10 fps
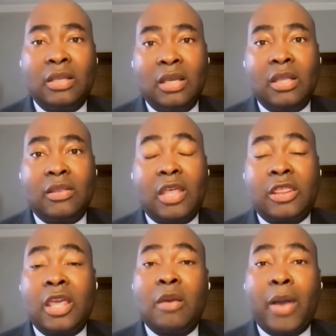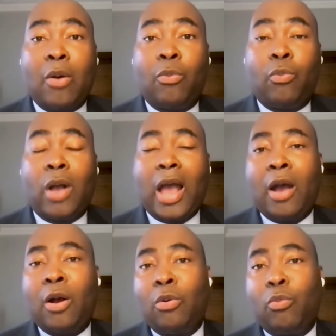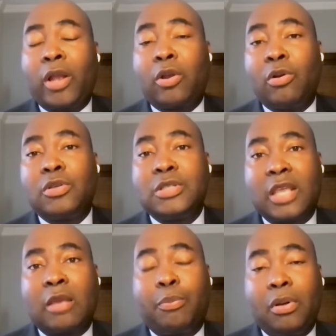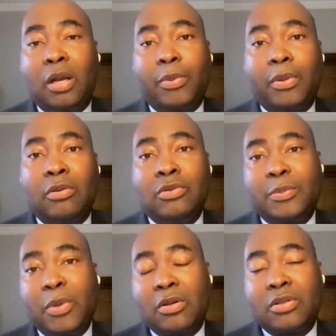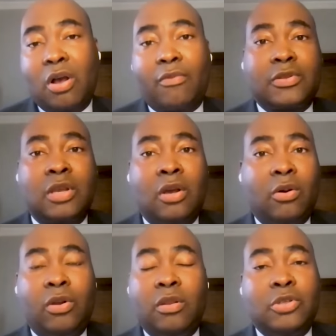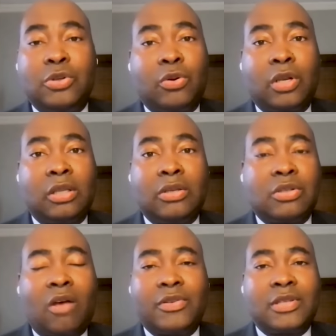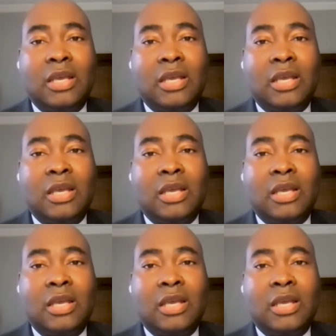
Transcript: They think about how what curtains they can put up in their new speaker's office or in the majority leader's office.